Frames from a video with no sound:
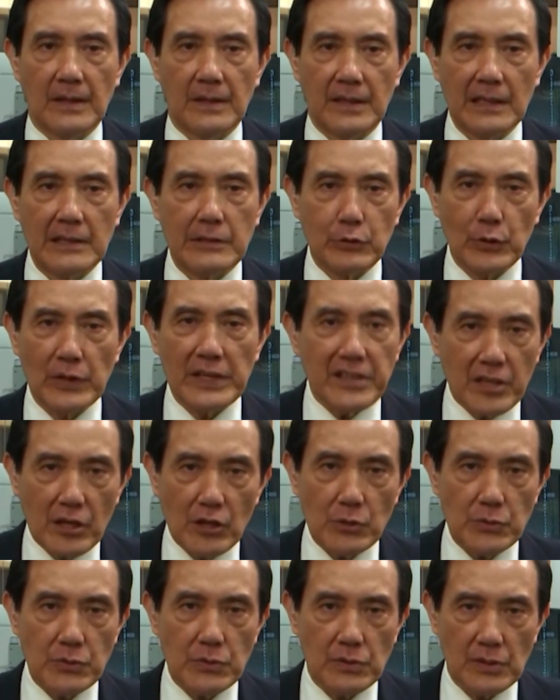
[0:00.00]
The 3
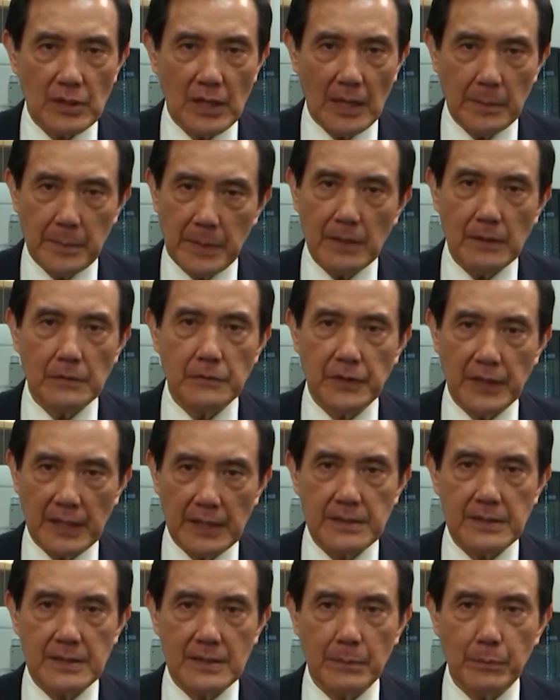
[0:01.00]
no's above
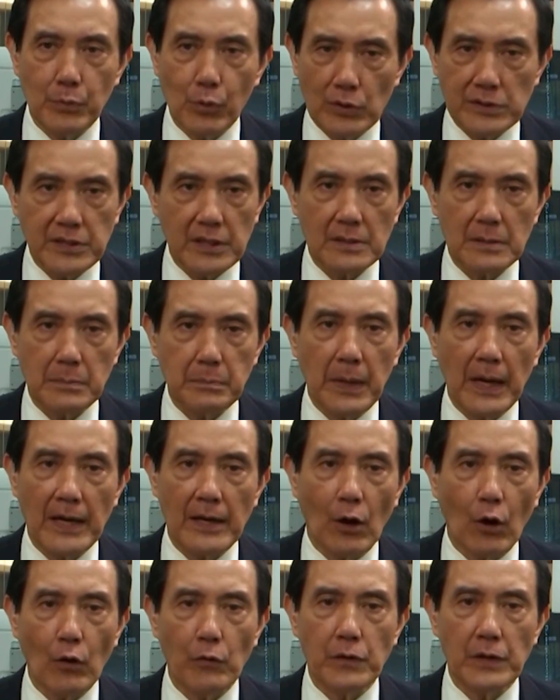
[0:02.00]
is supported by
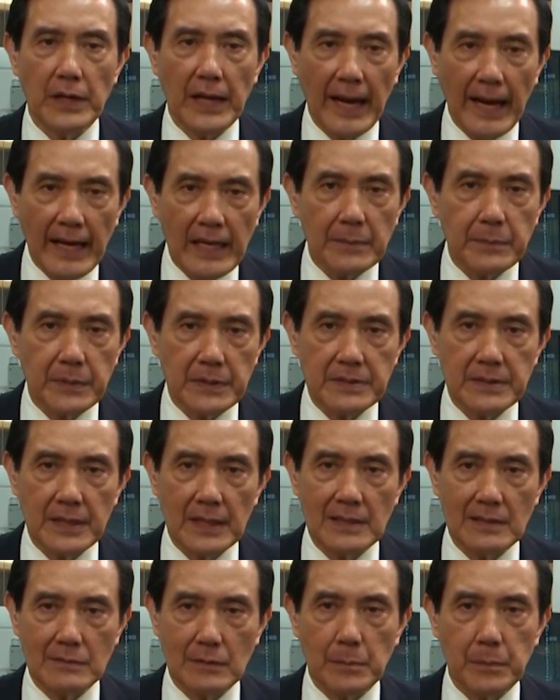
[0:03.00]
over
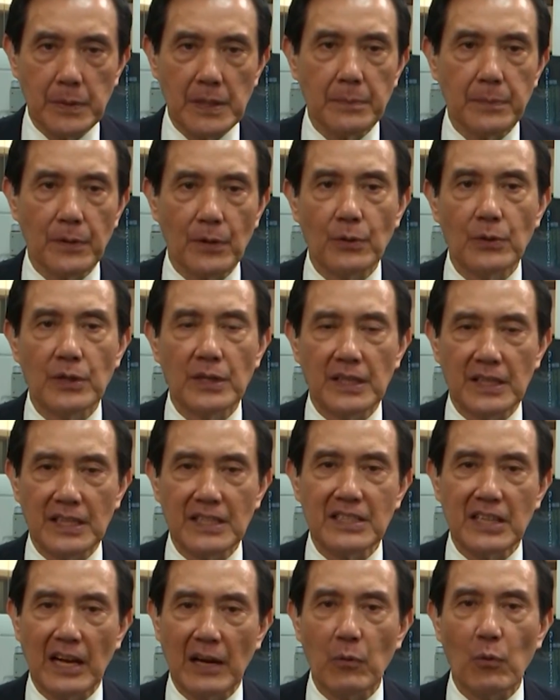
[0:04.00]
80% of the people in
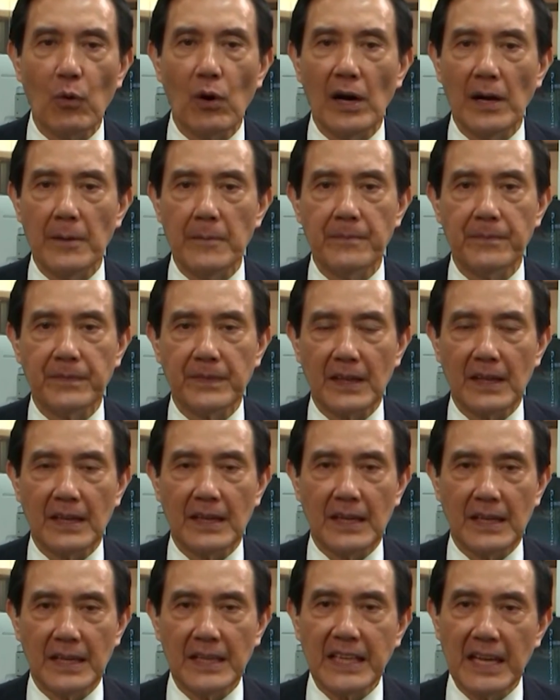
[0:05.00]
Taiwan.
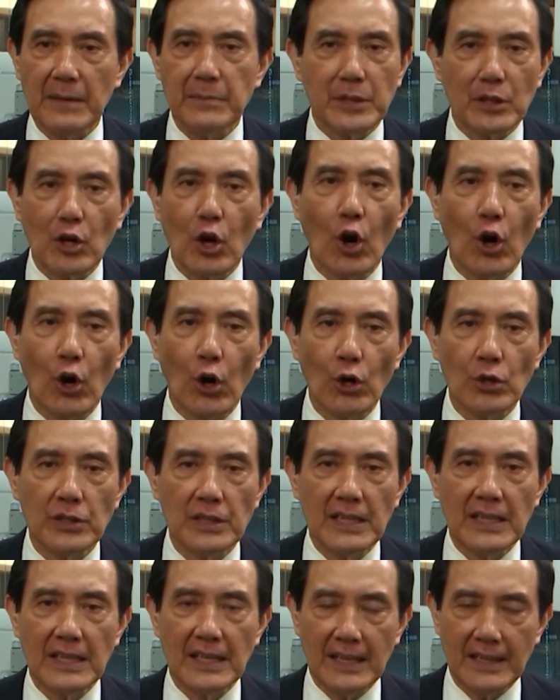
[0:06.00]
It can be called
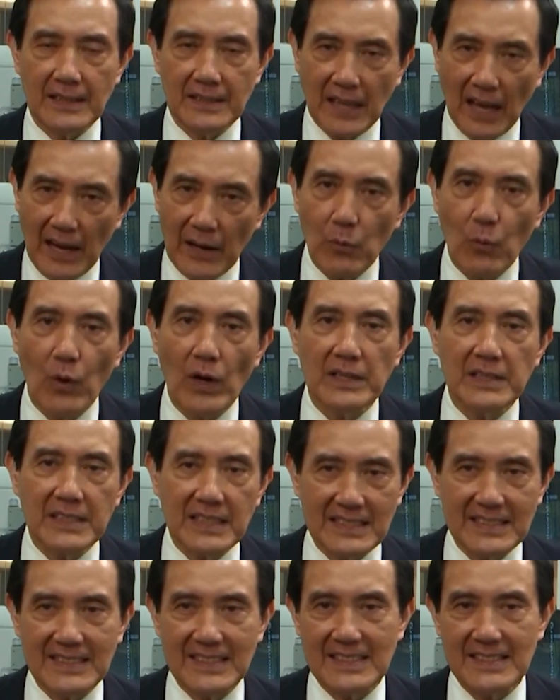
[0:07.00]
a Taiwan
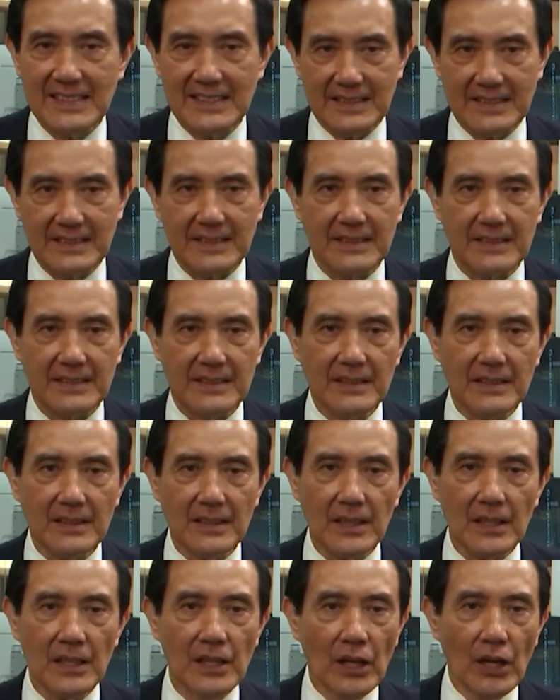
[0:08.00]
consensus.
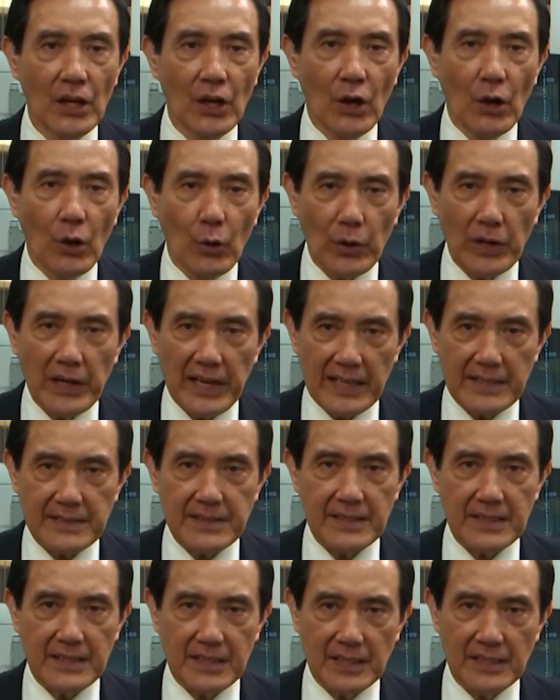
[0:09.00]

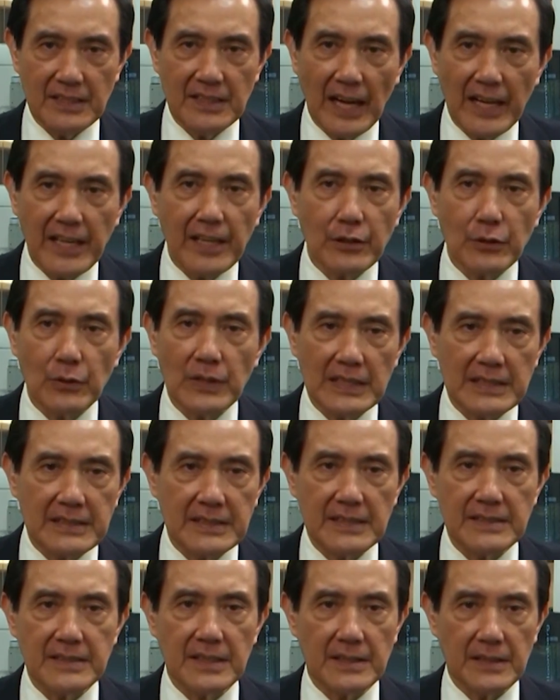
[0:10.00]
Whereas the 92
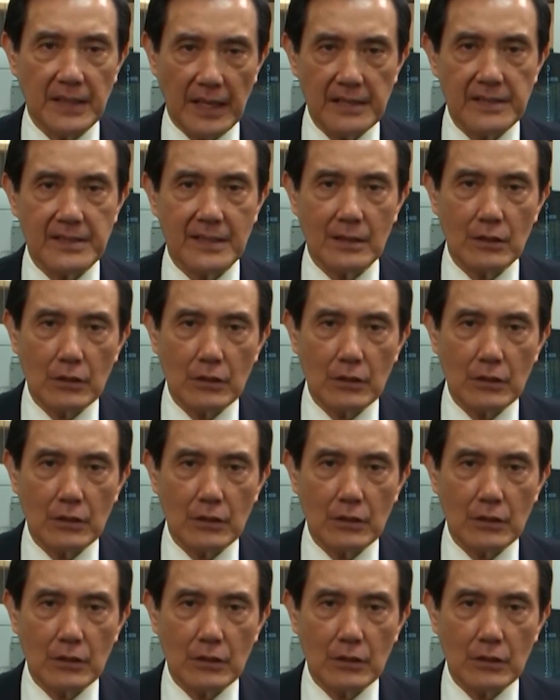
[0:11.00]
Consensus is a